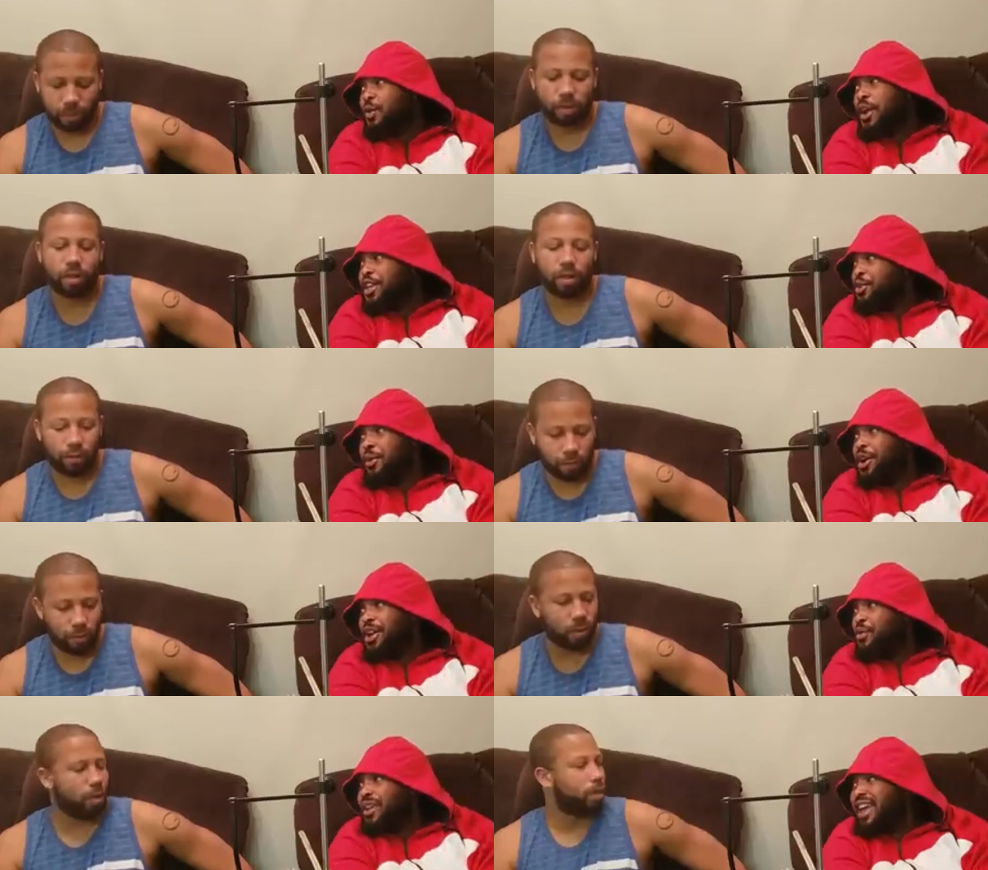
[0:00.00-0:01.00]
Speaker 1: the way you were going
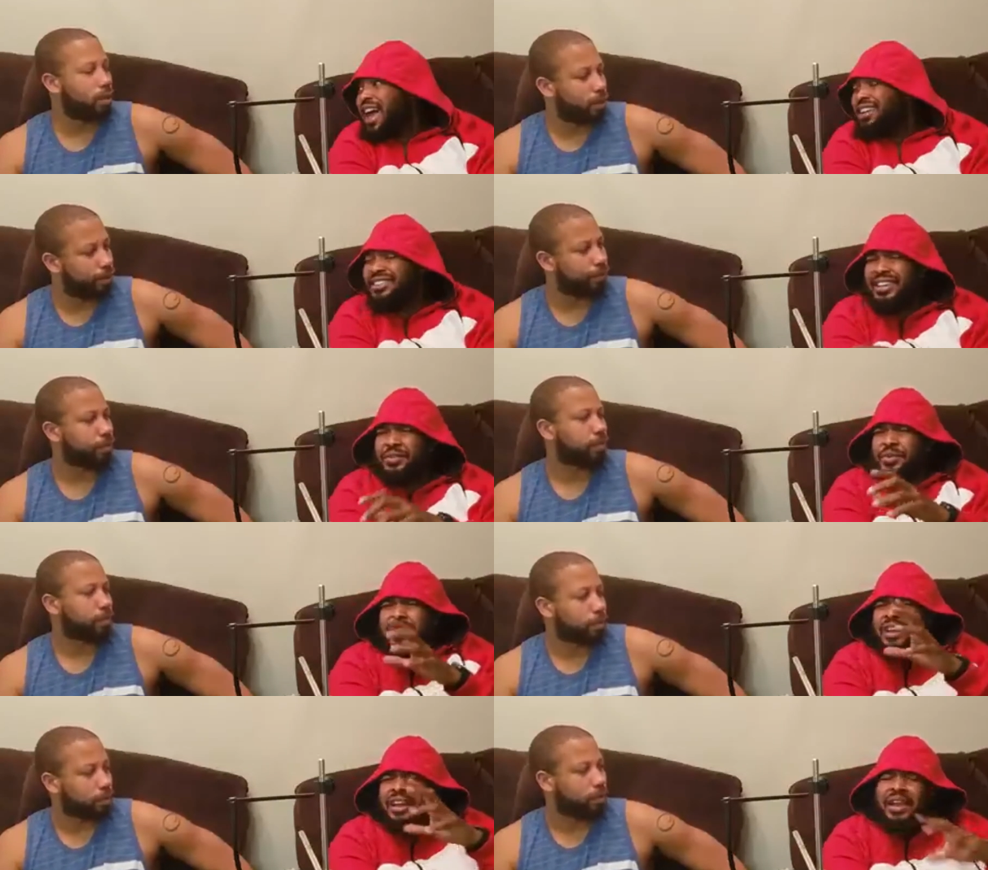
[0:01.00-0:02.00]
to react. So
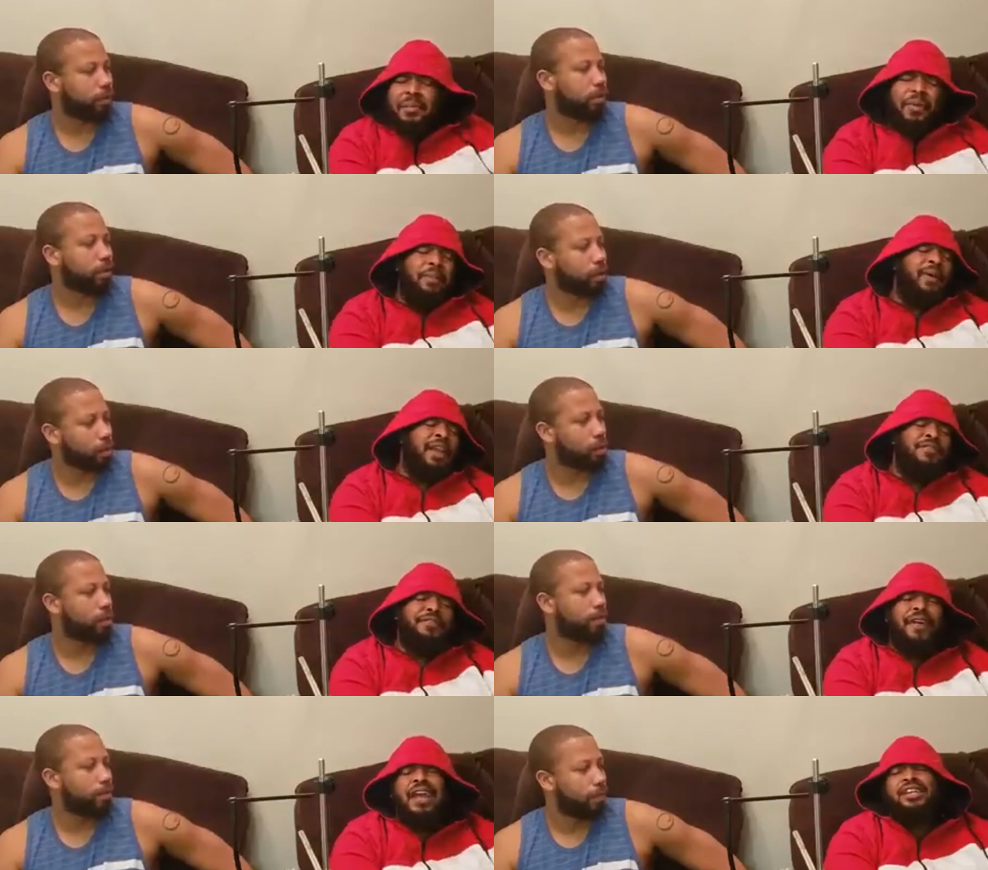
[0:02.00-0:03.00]
People are
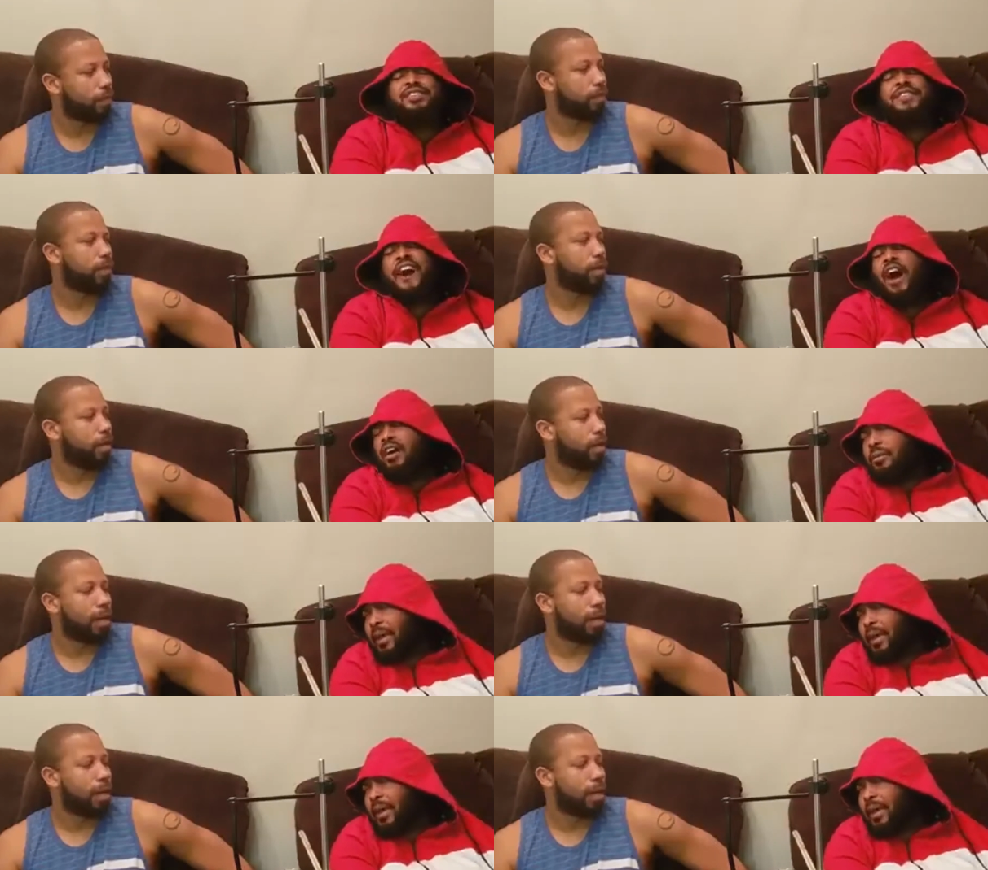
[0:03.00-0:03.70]
fake as fuck, man.